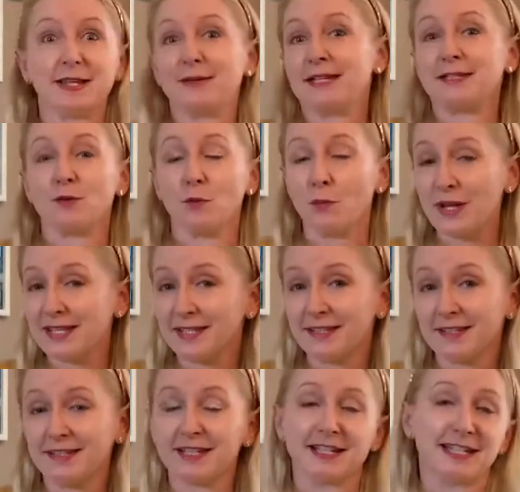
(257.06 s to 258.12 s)
he's a
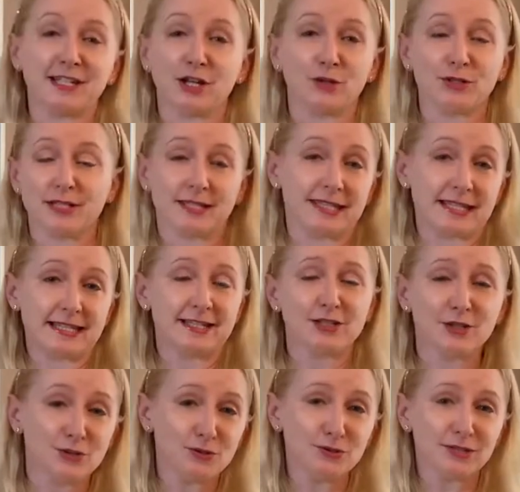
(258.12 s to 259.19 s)
wizard, and he goes to this
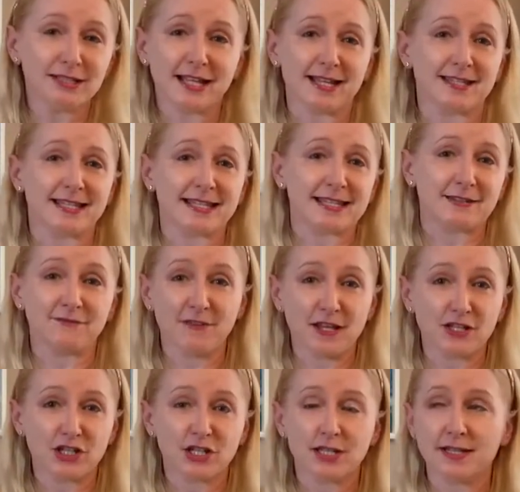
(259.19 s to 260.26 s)
school and has these
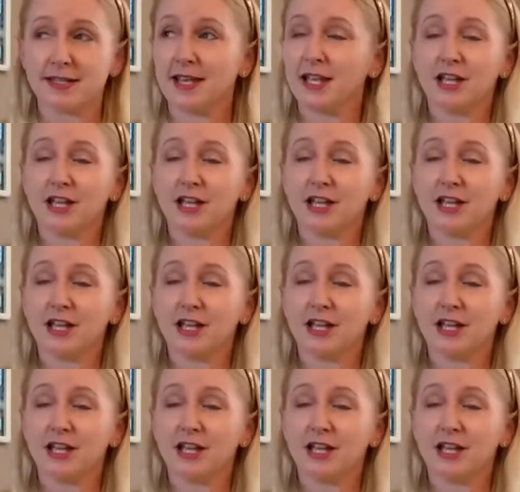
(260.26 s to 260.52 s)
adventures.